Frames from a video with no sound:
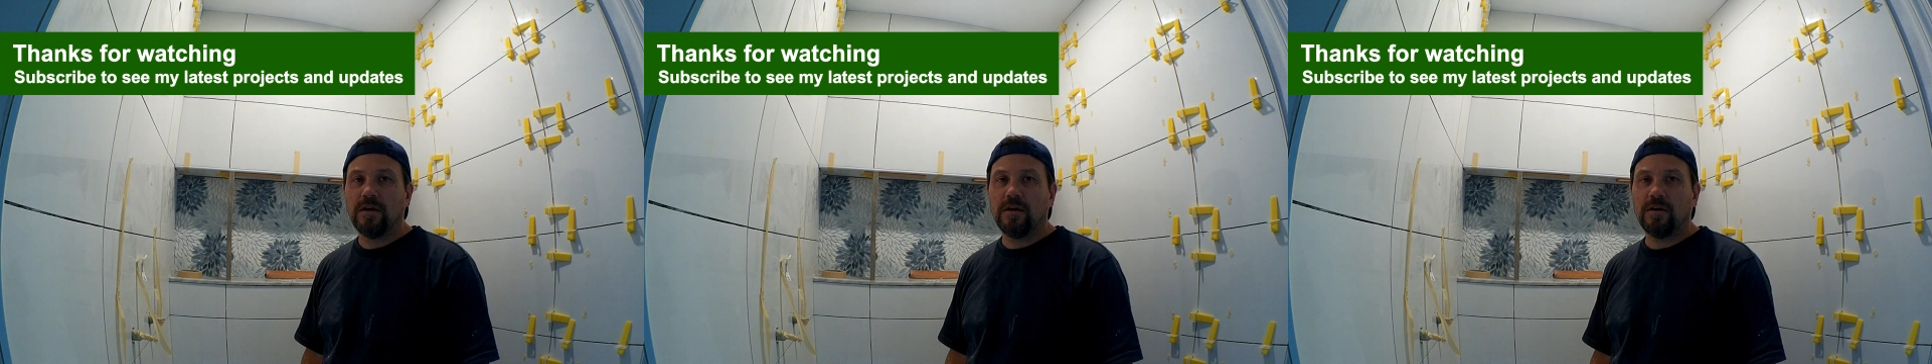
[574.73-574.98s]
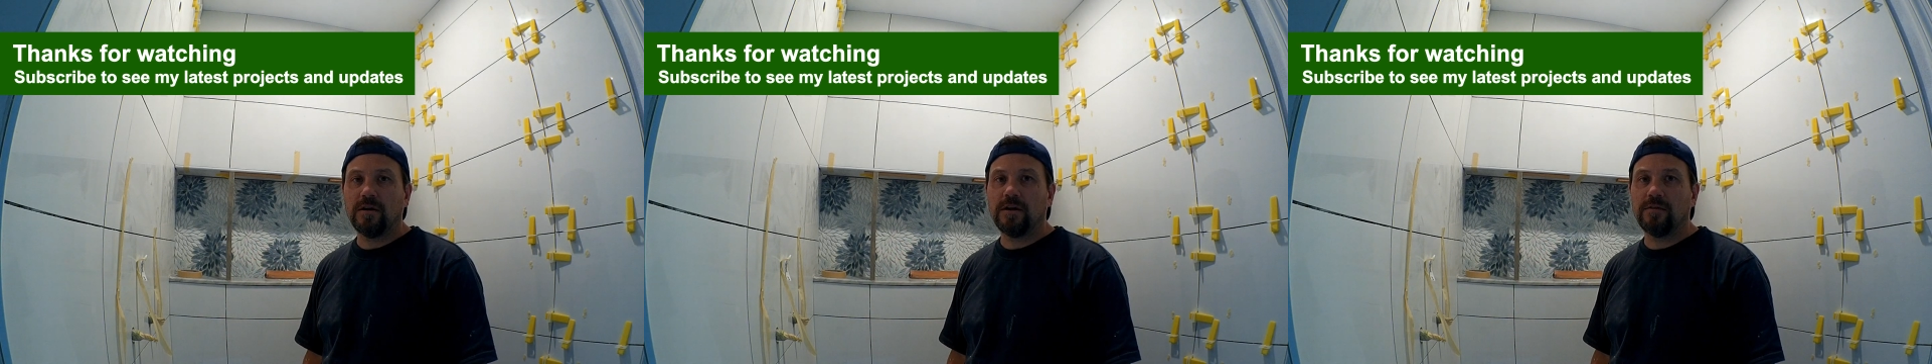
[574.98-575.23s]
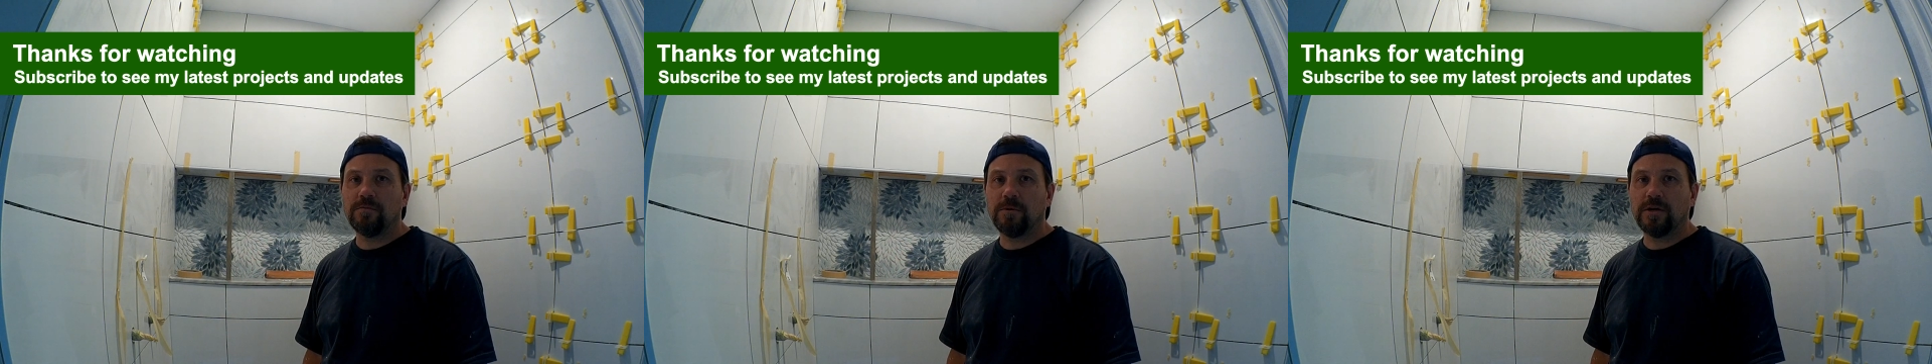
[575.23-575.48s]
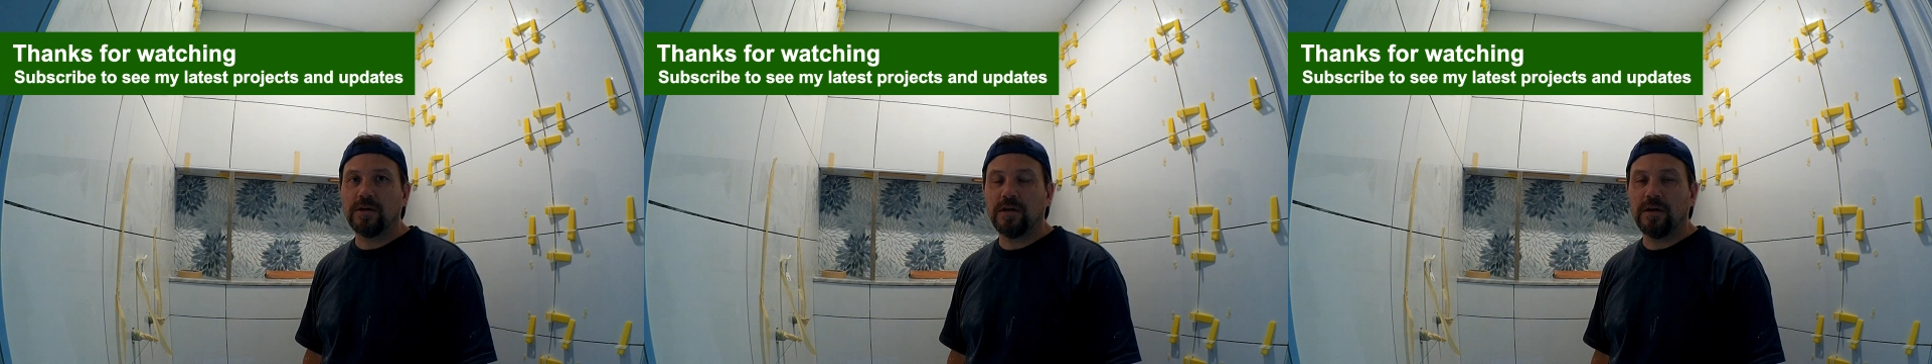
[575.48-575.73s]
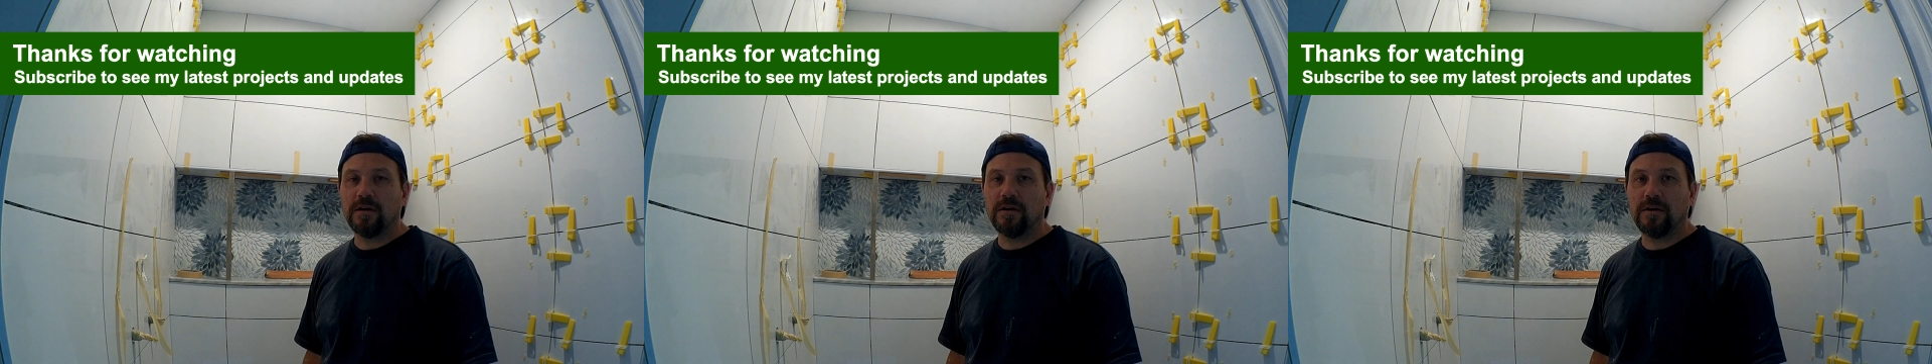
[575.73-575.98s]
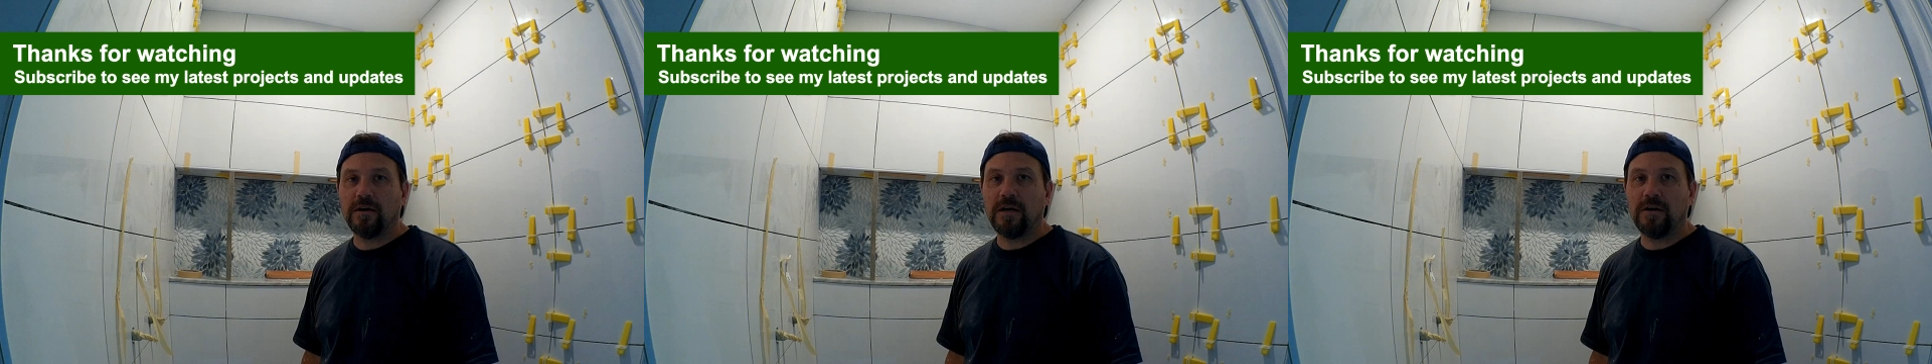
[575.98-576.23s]
All right, everybody,
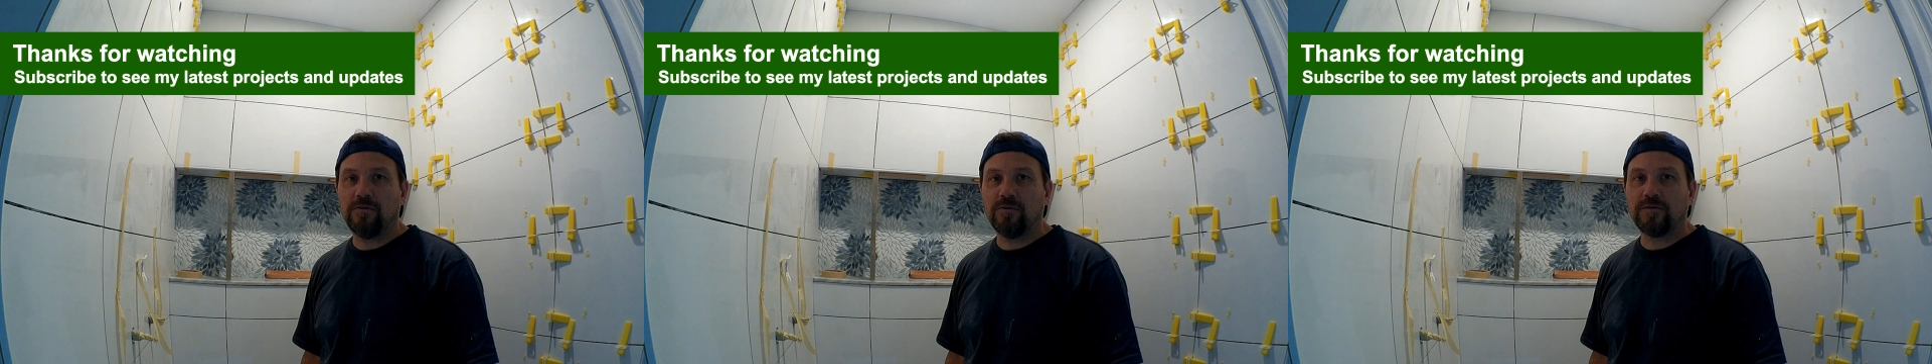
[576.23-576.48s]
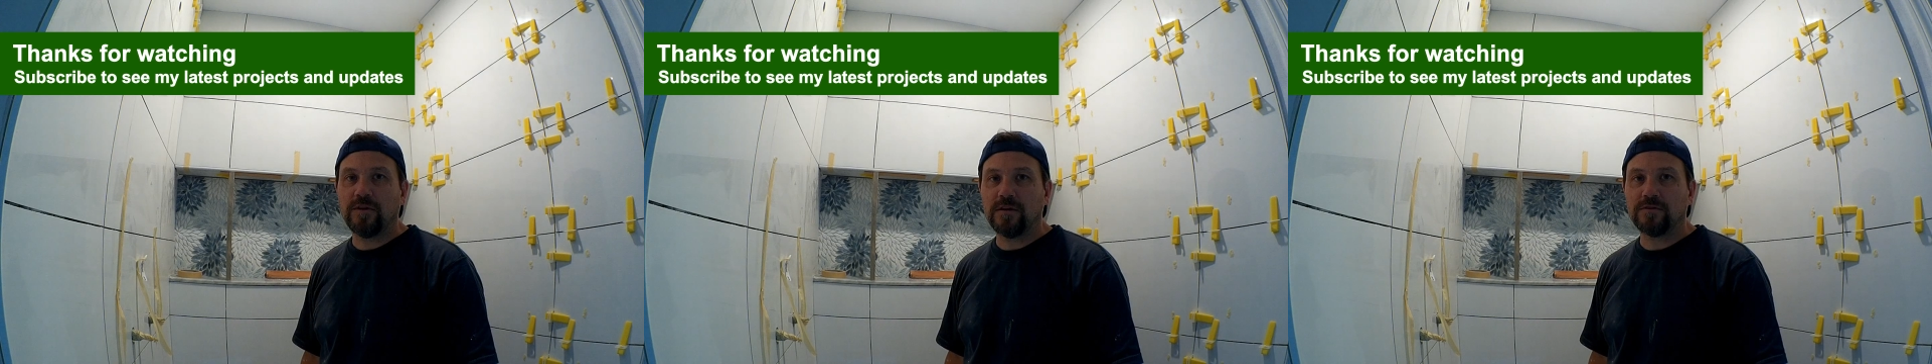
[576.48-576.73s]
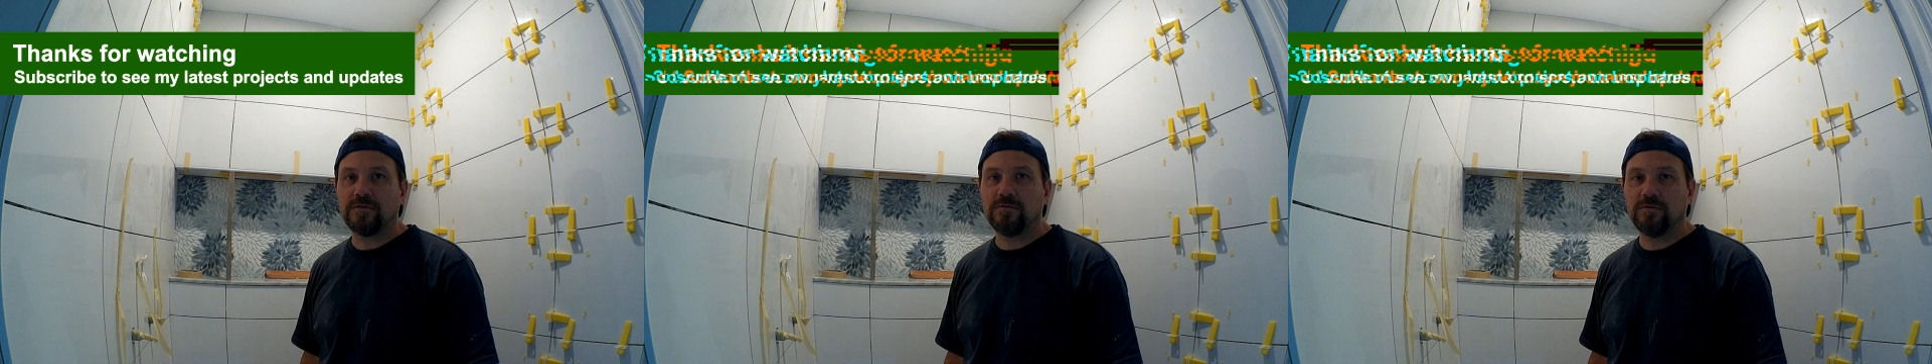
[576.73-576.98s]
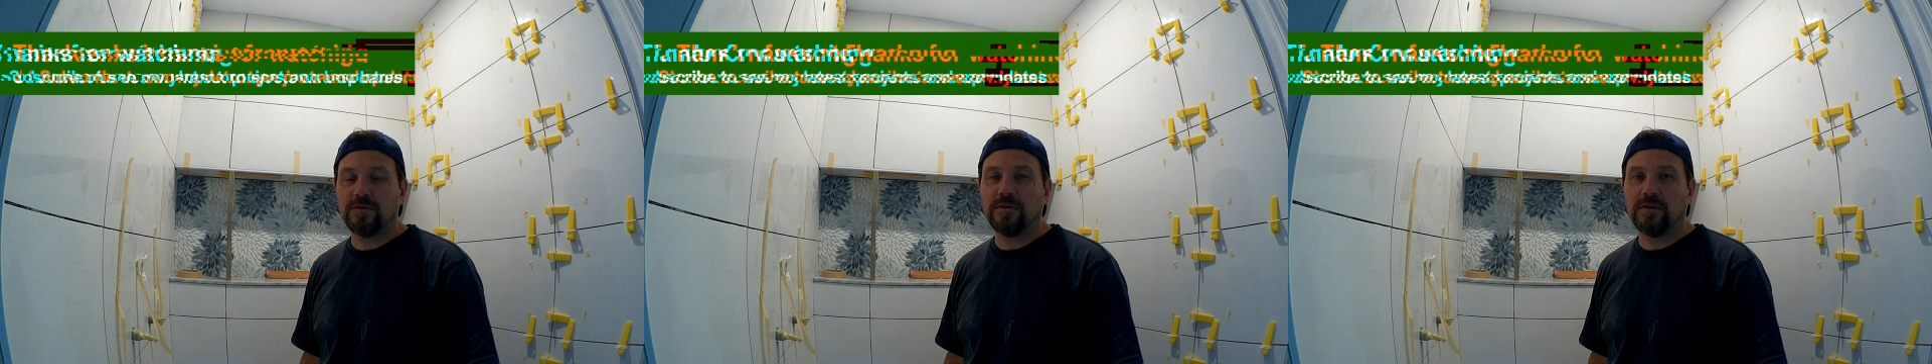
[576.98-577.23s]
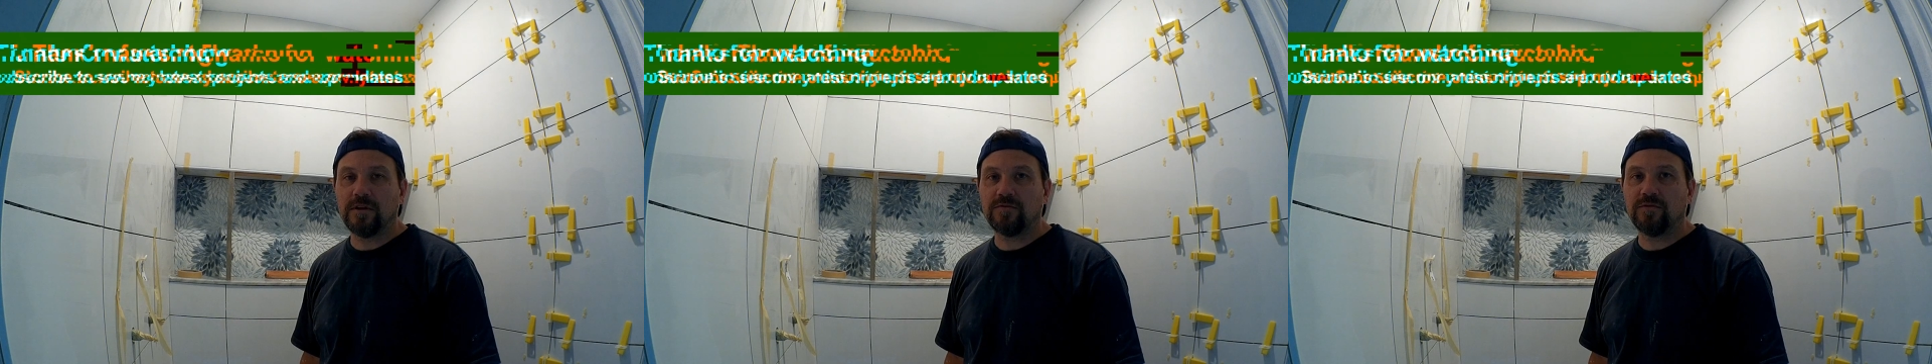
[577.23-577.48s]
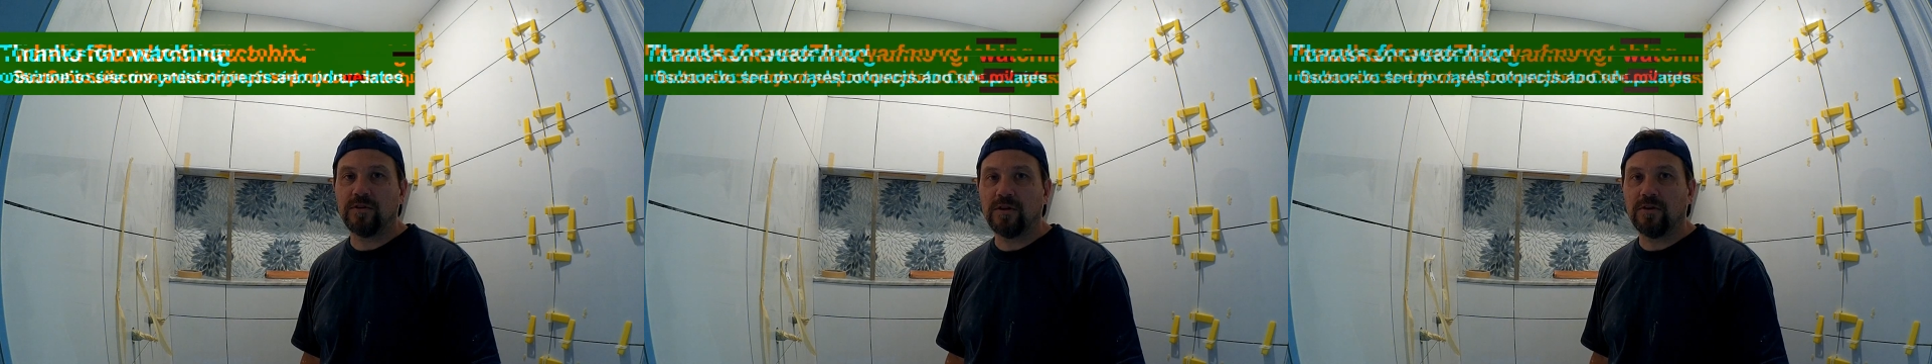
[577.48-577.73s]
I will talk to you in the next
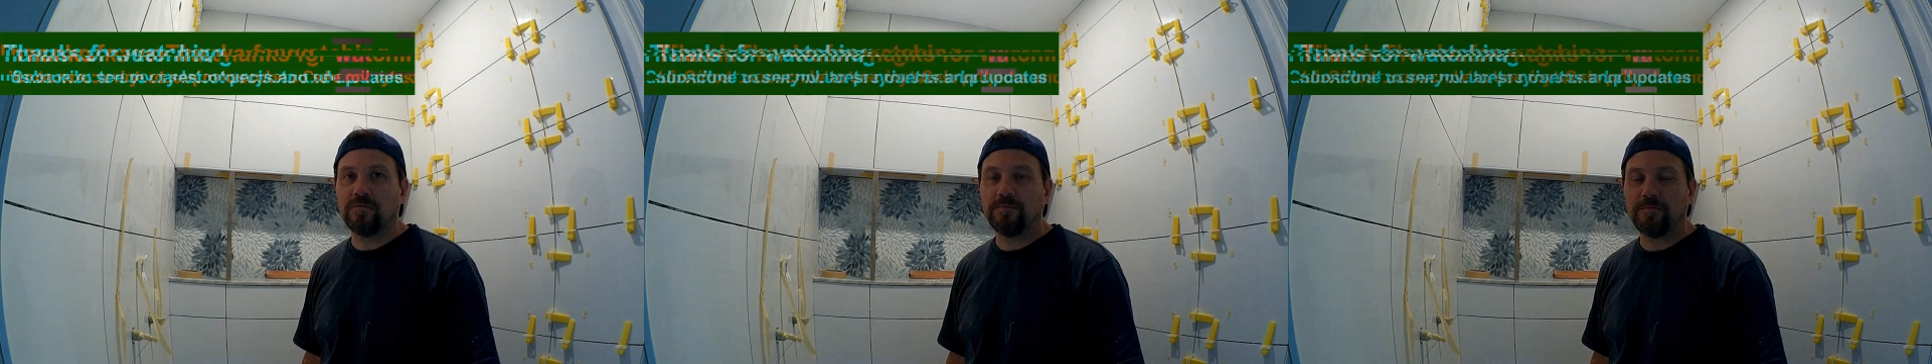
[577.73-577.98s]
video.